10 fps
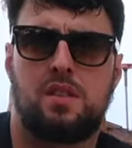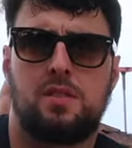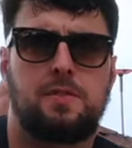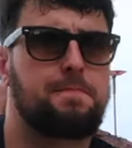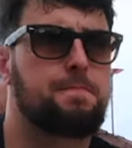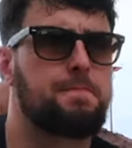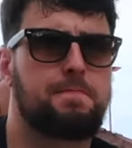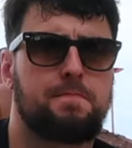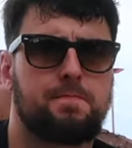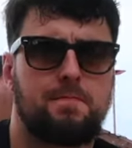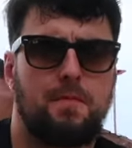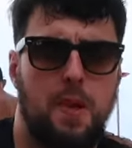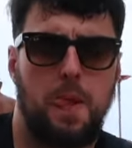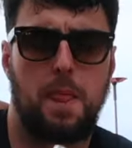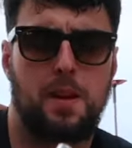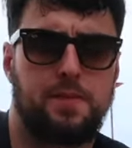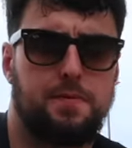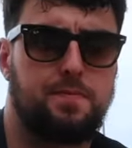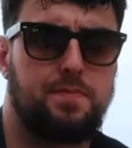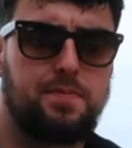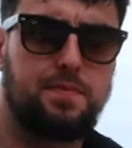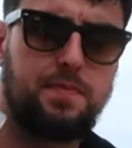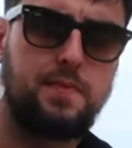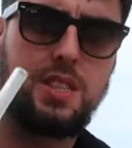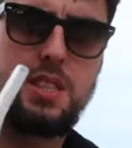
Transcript: That's strong coffee. Very nice though.